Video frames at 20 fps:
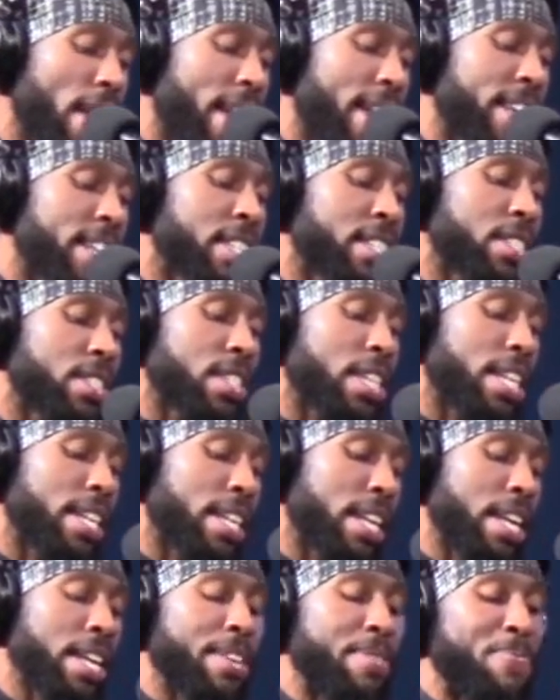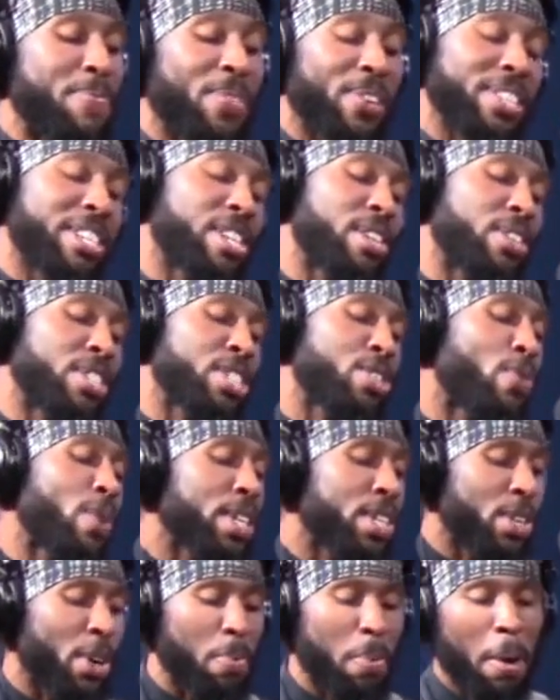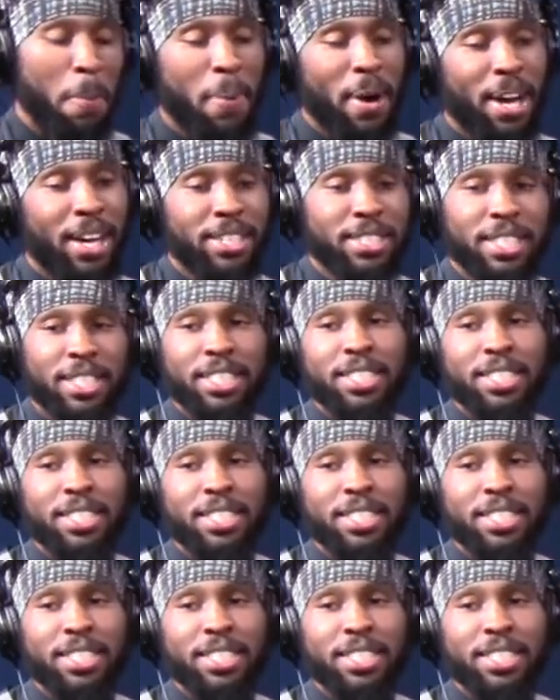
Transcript: And you know about politics.